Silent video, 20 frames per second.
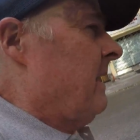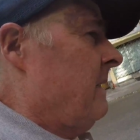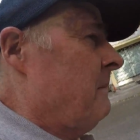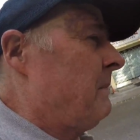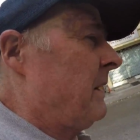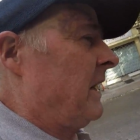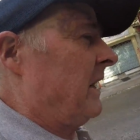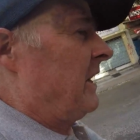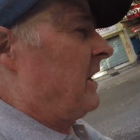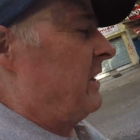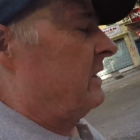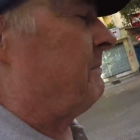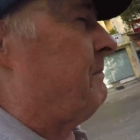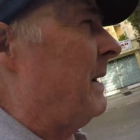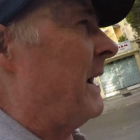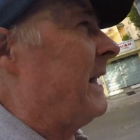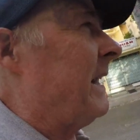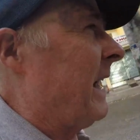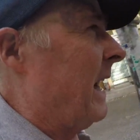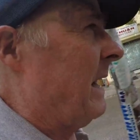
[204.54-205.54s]
but it is
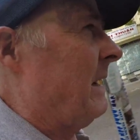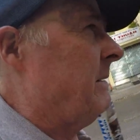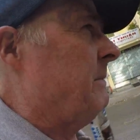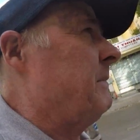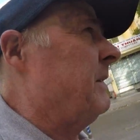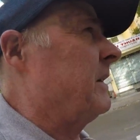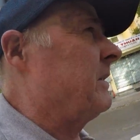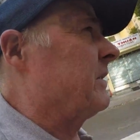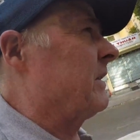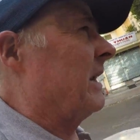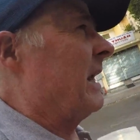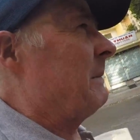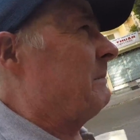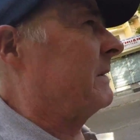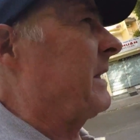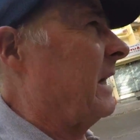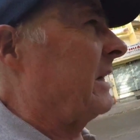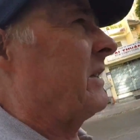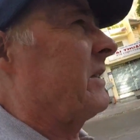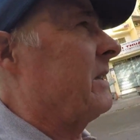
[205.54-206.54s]
better because it
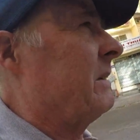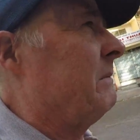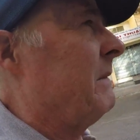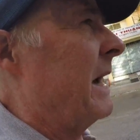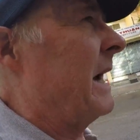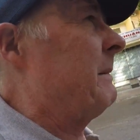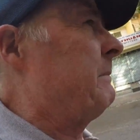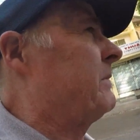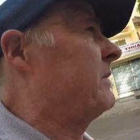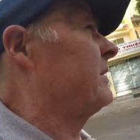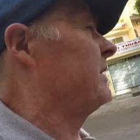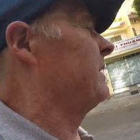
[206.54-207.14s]
updates the maps.